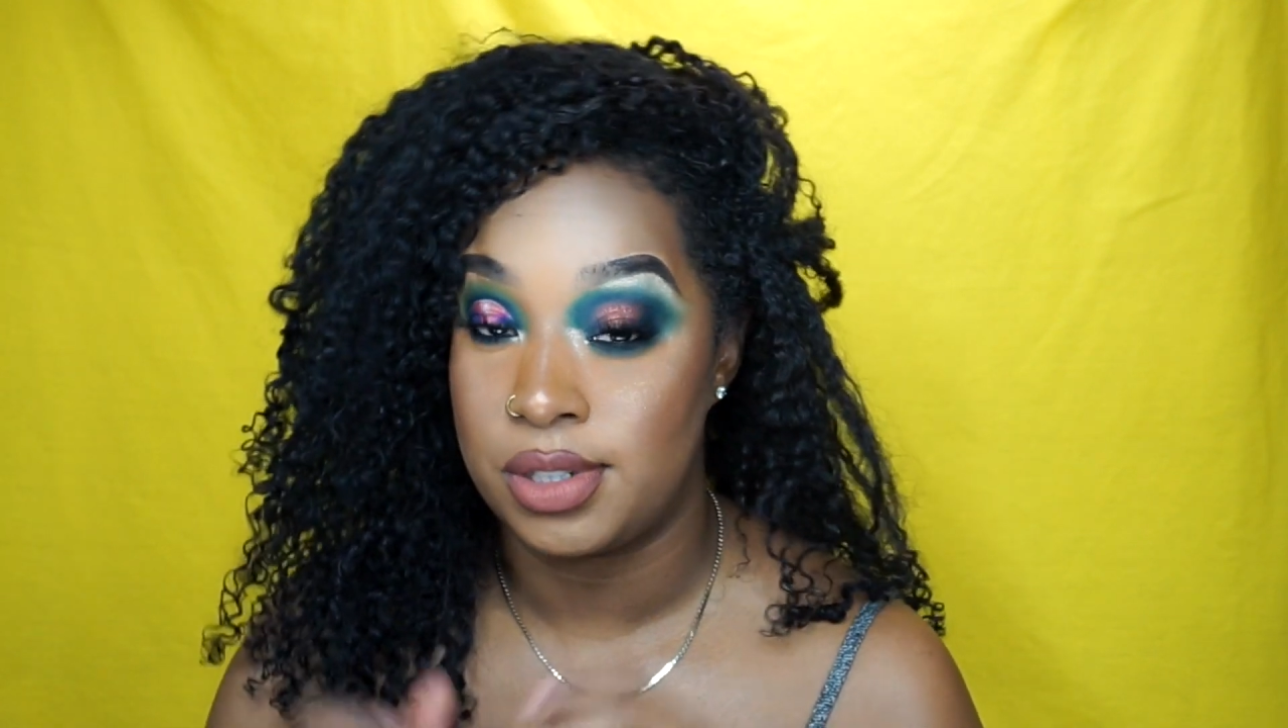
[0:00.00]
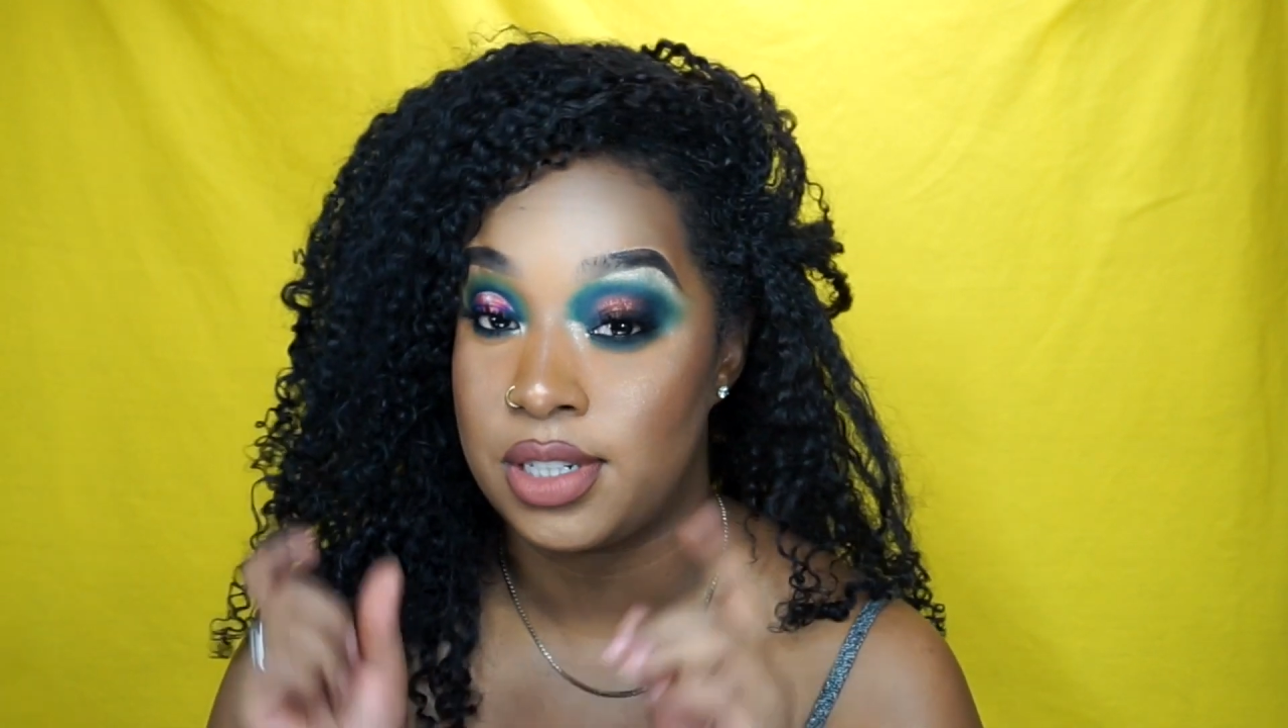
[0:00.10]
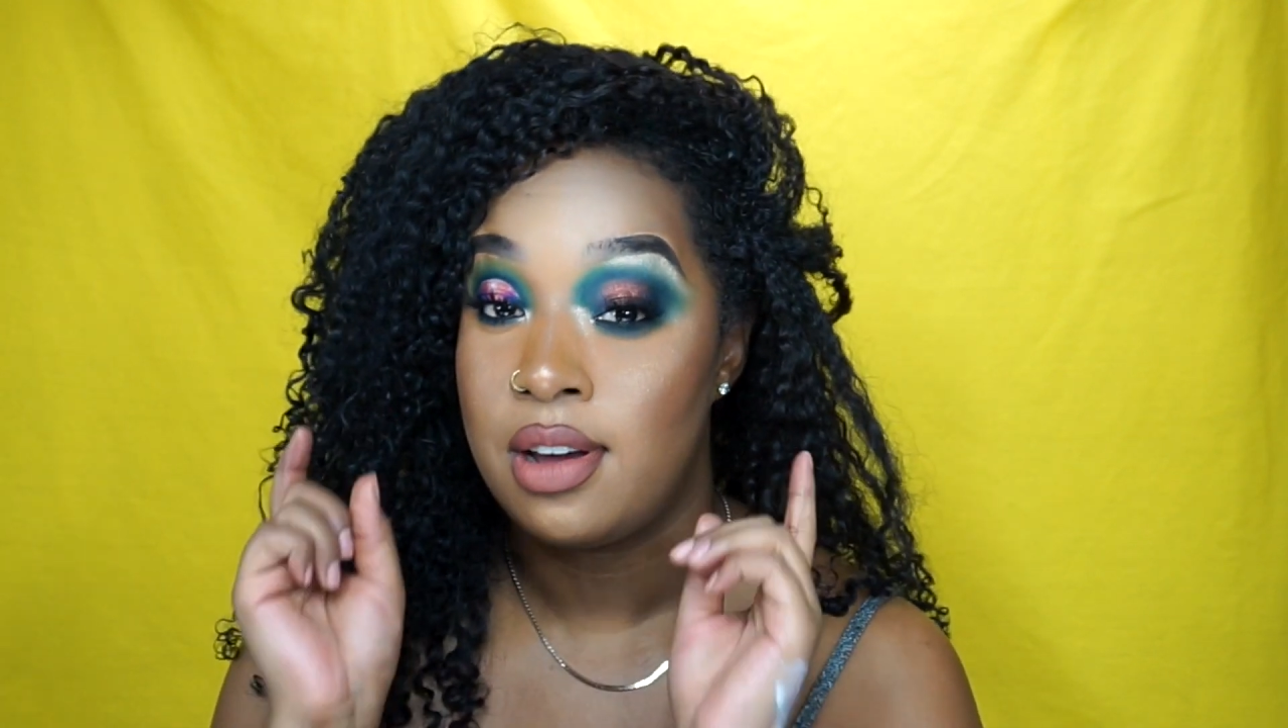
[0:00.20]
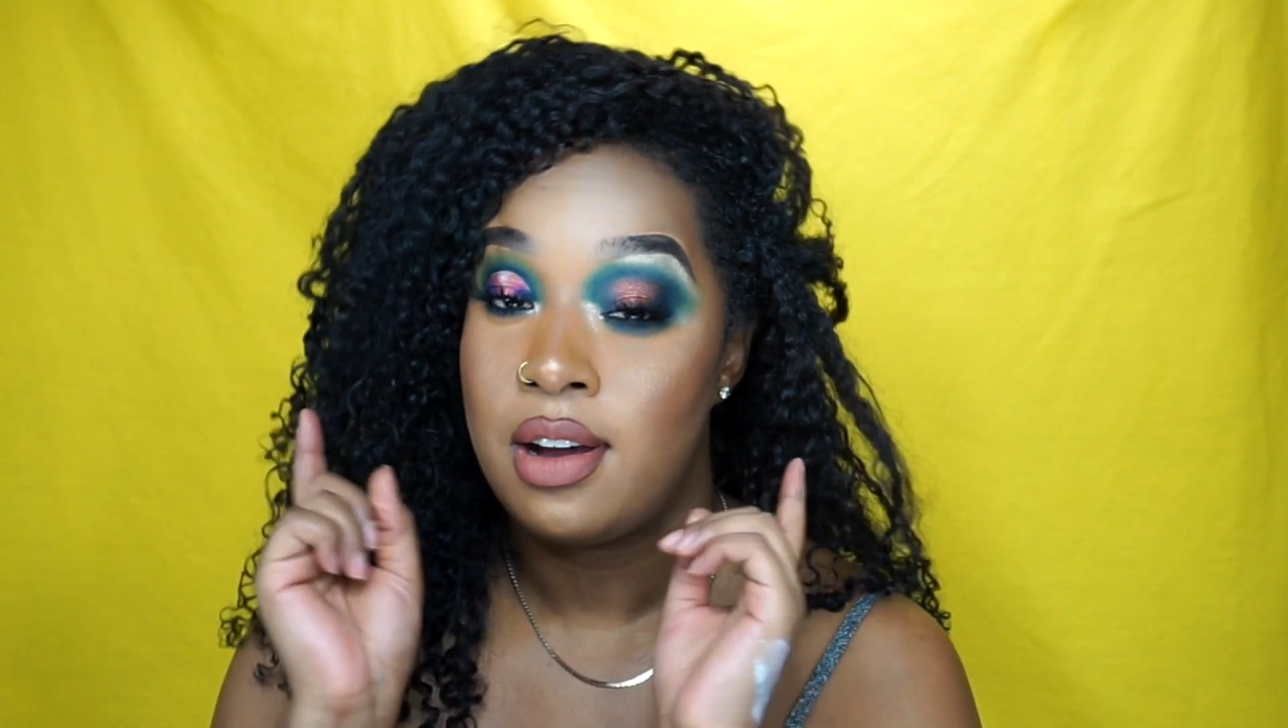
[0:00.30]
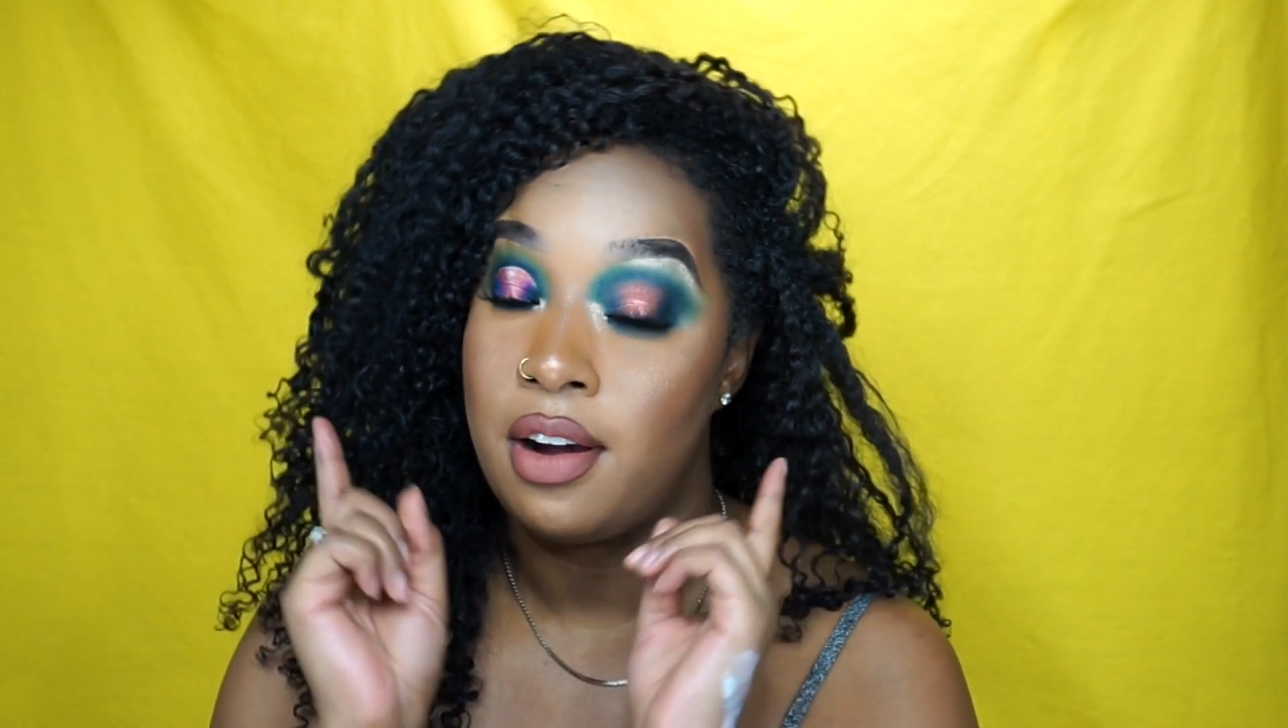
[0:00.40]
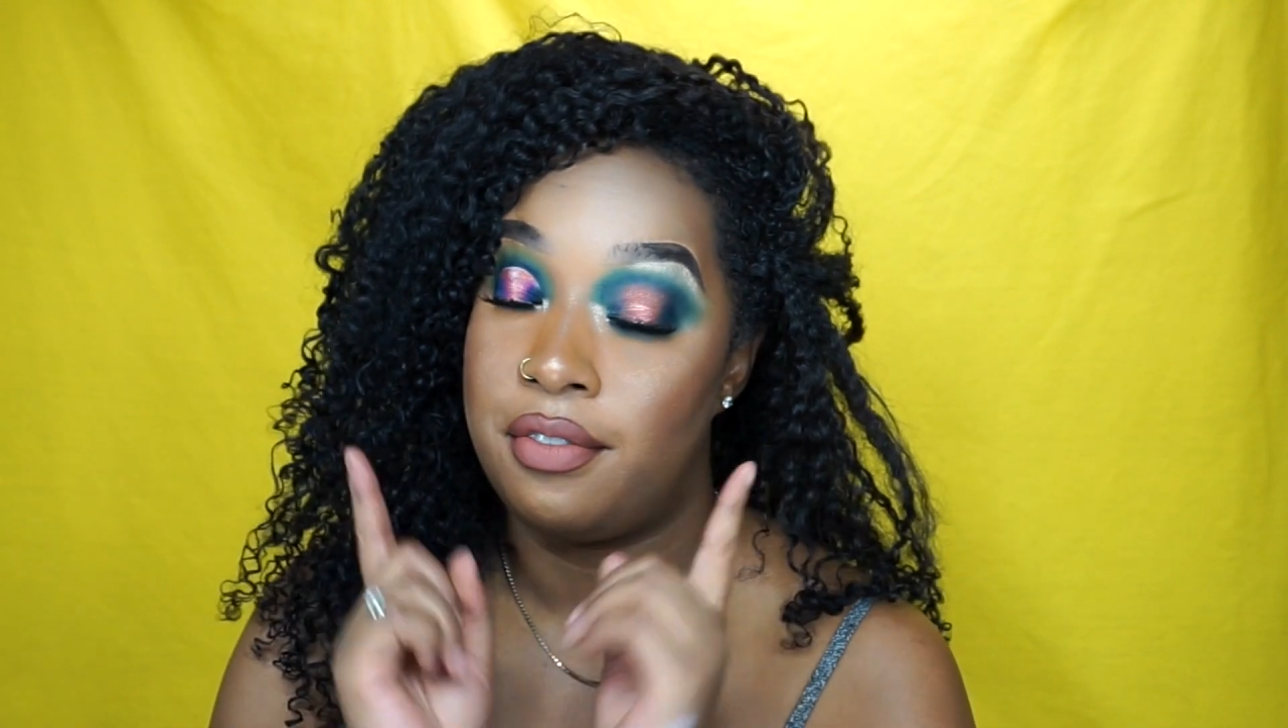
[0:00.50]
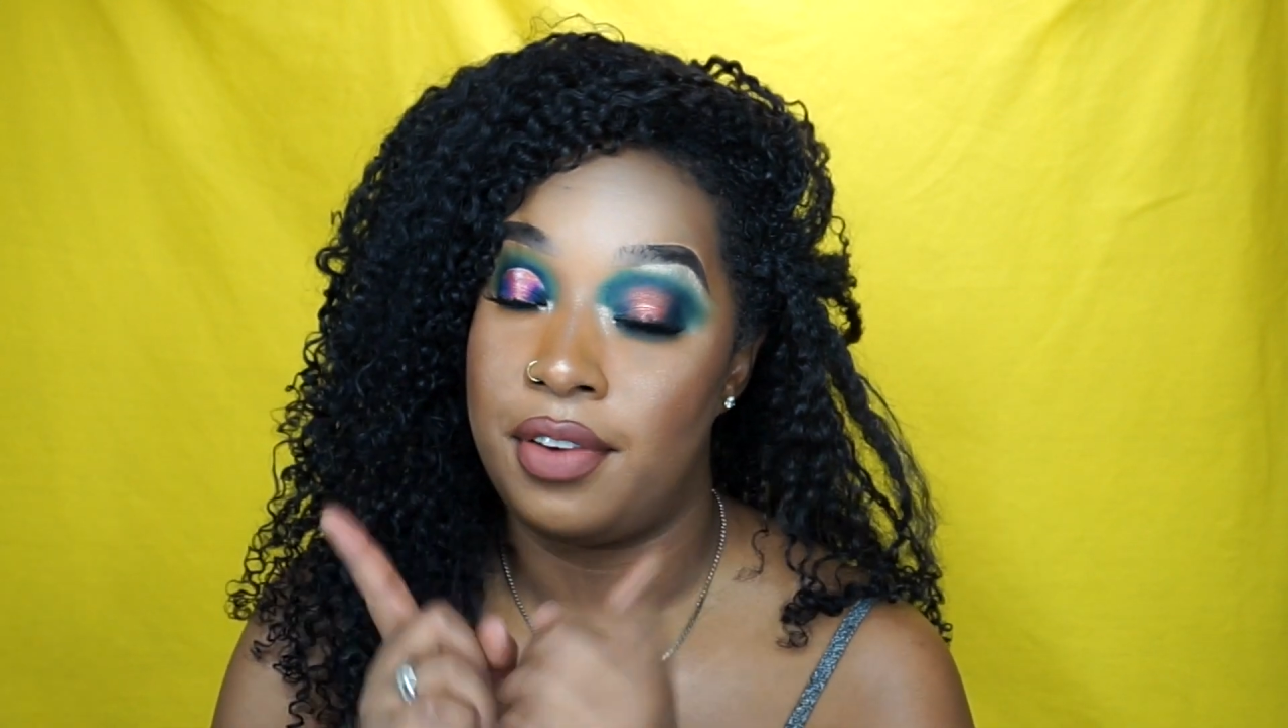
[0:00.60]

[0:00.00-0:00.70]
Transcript: which are